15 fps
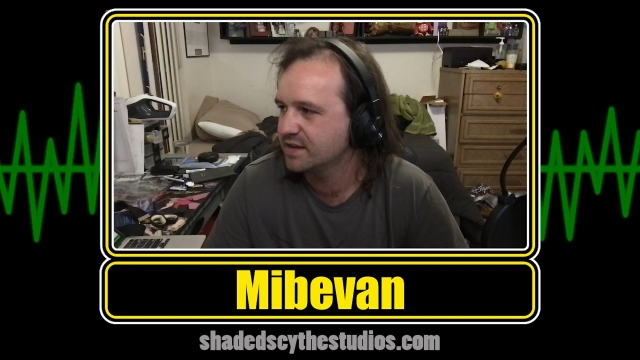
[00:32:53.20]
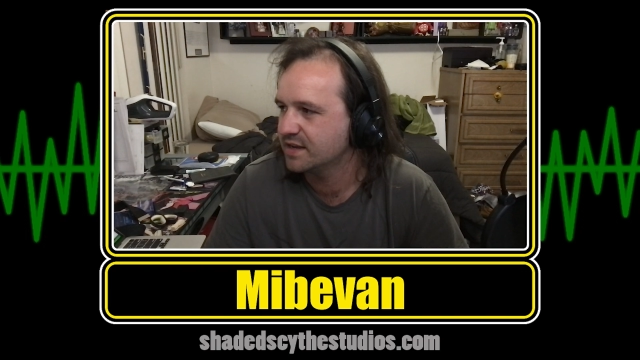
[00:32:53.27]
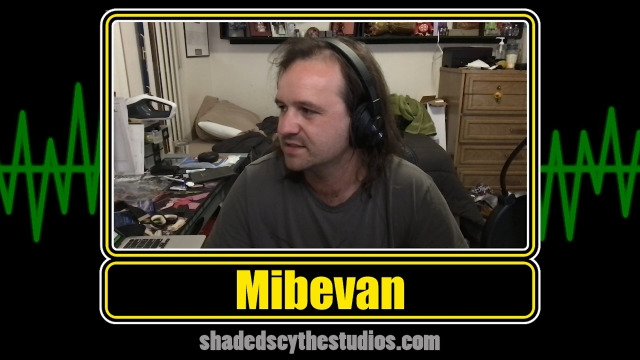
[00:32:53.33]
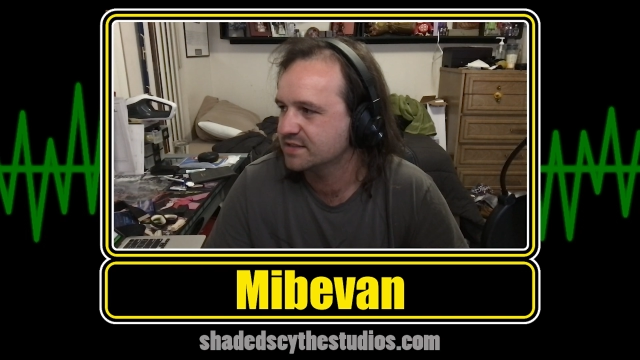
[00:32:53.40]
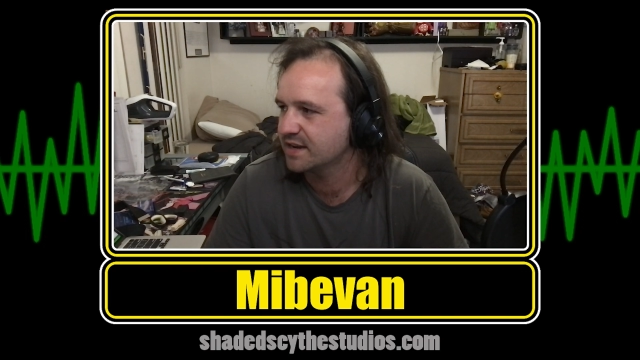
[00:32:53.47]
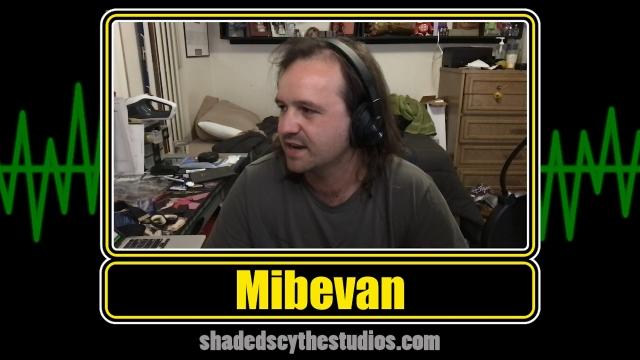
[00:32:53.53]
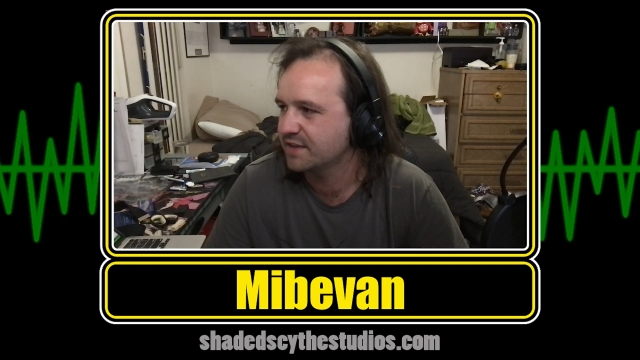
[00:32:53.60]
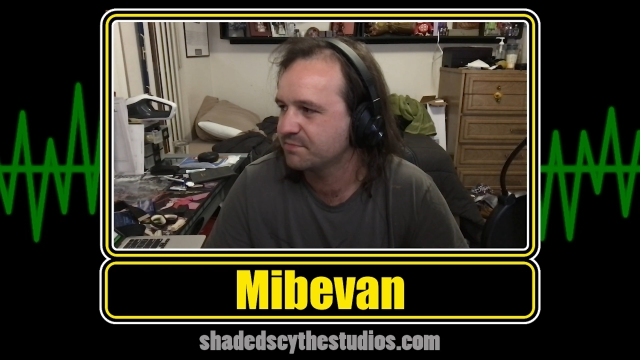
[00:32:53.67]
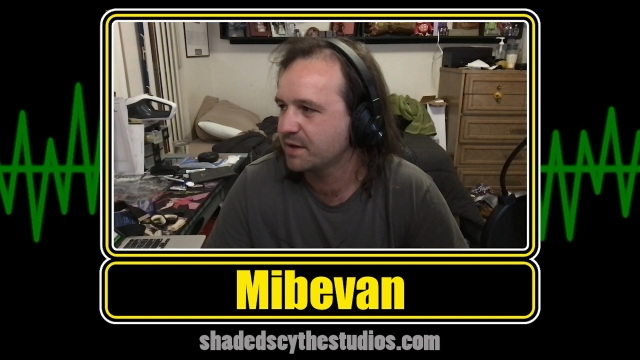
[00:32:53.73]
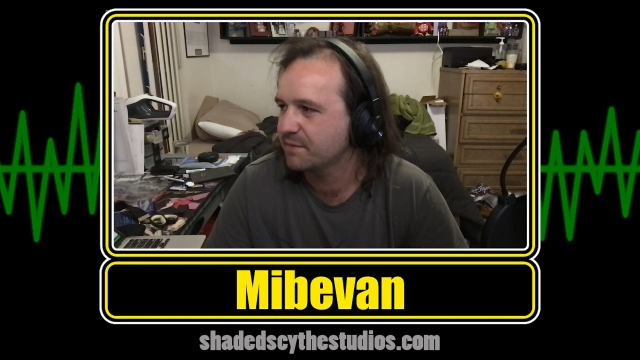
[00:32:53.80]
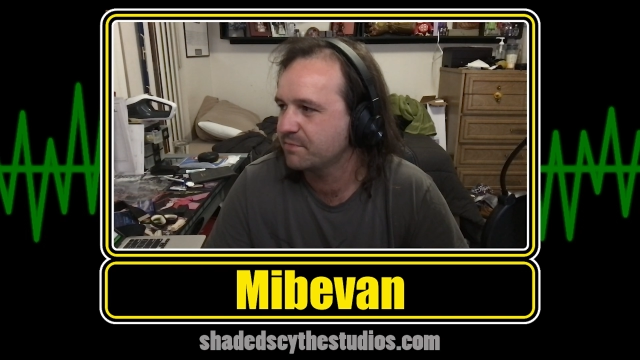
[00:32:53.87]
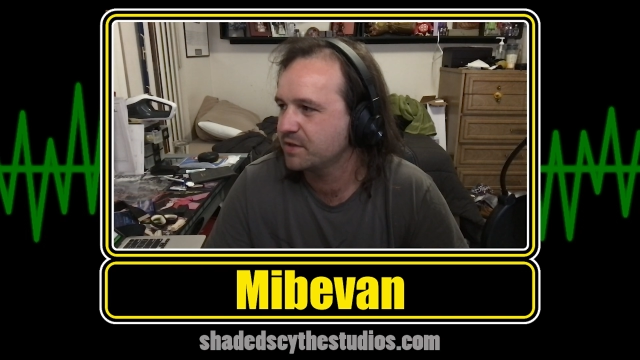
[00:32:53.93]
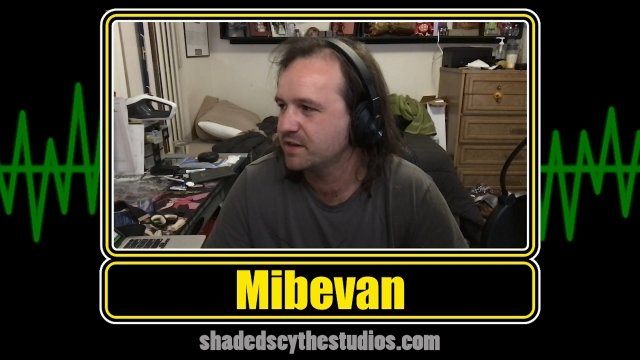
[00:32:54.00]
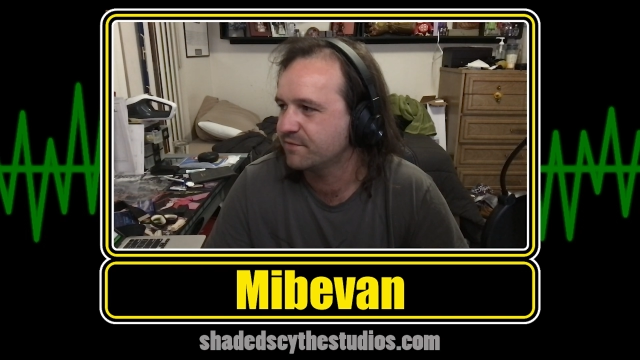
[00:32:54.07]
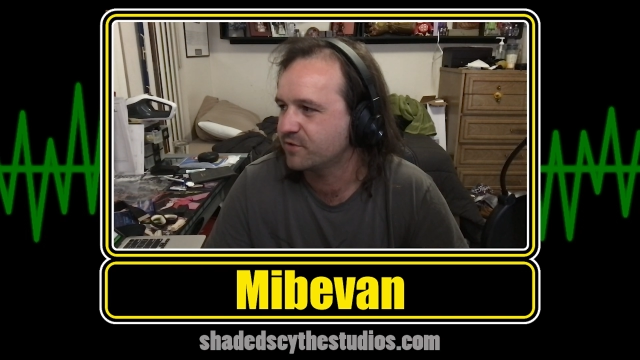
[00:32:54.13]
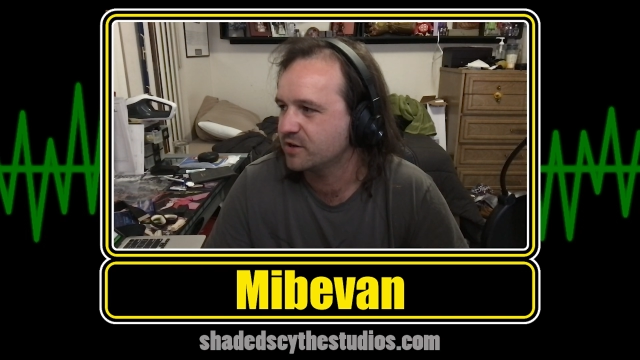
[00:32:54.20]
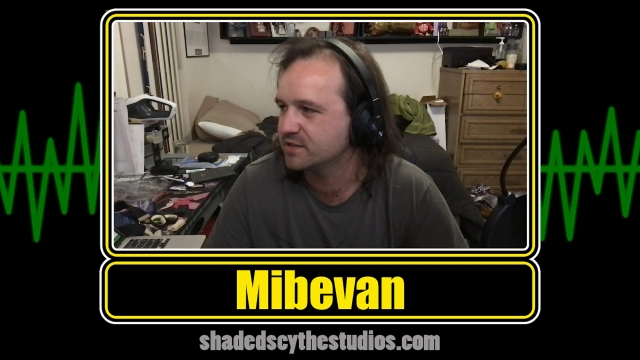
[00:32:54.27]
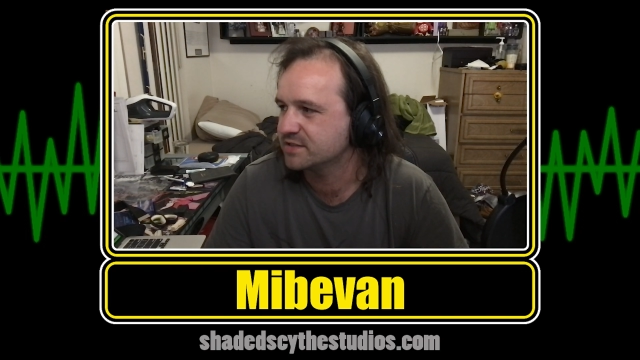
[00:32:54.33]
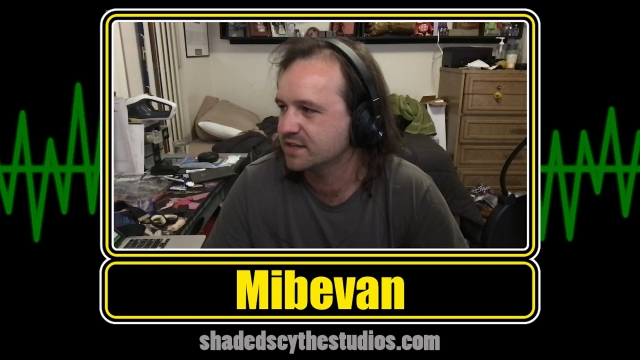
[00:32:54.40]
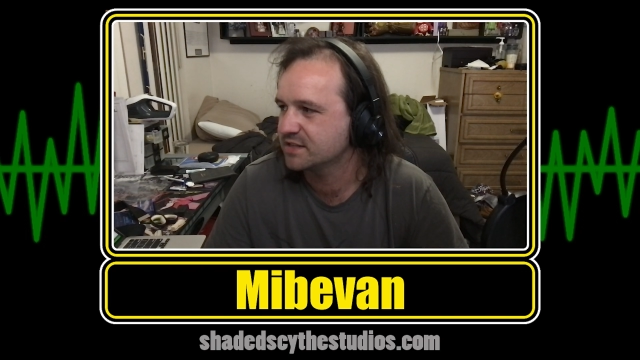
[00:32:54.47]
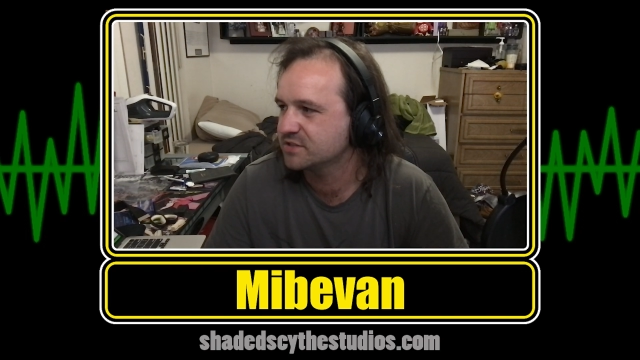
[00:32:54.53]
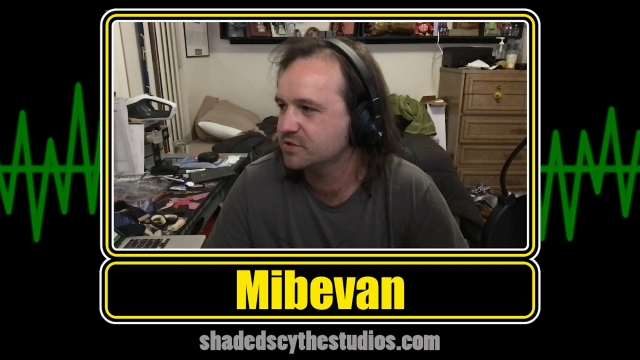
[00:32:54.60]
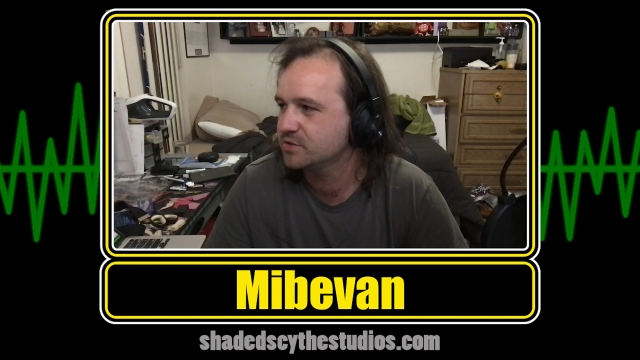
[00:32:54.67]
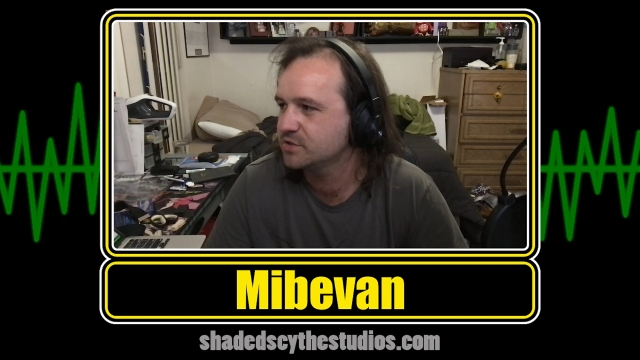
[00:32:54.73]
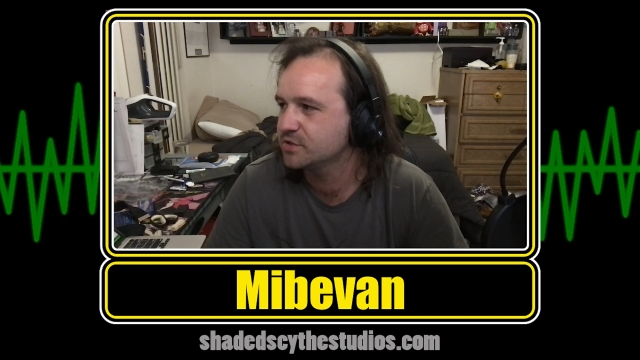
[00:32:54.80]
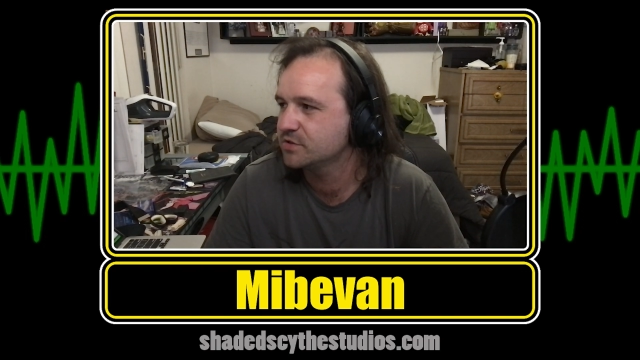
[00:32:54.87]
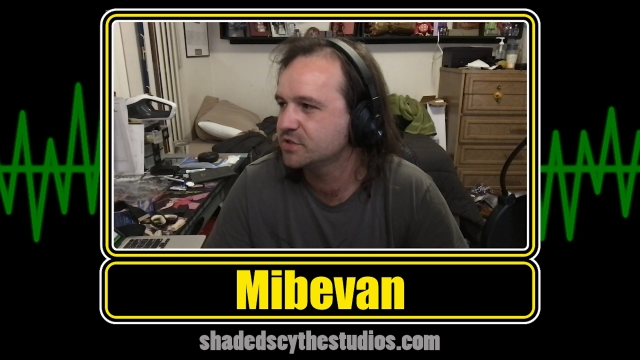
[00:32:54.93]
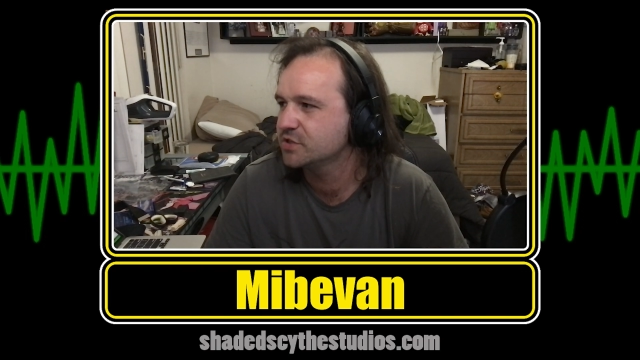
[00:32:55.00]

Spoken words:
it's like I played it for you. It's like do do